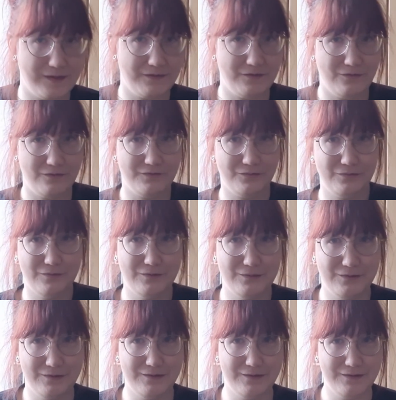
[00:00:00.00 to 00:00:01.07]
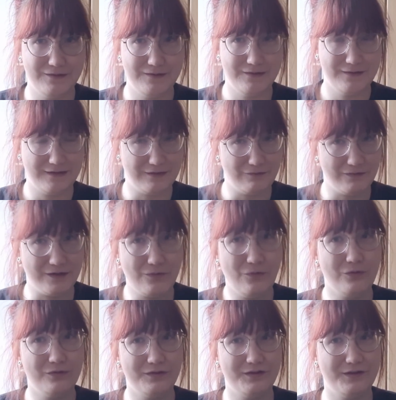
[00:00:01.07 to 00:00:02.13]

I go and record